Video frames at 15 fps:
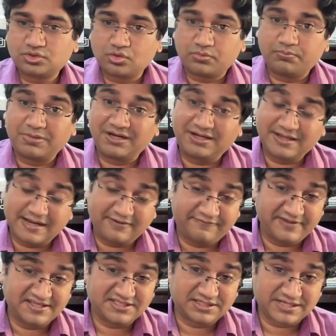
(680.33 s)
rook, but there are
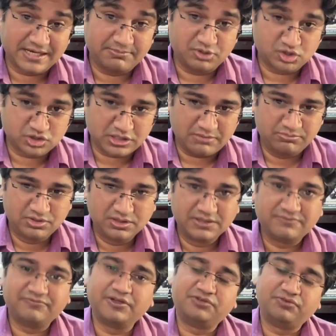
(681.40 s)
ways it can be stopped,
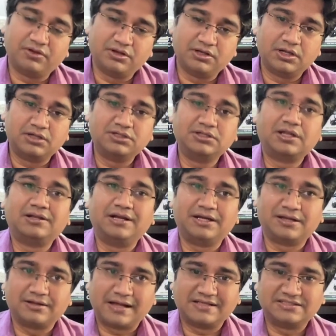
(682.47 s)
which we will learn in the
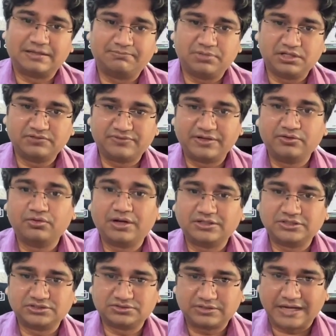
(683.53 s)
later examples when you will
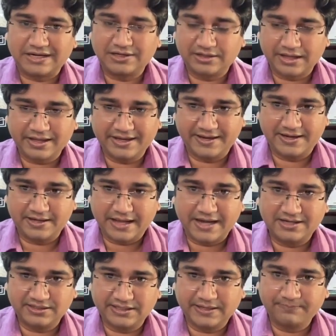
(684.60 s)
understand the
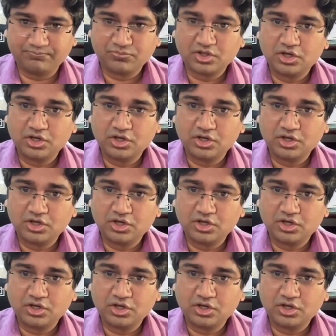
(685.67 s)
end game.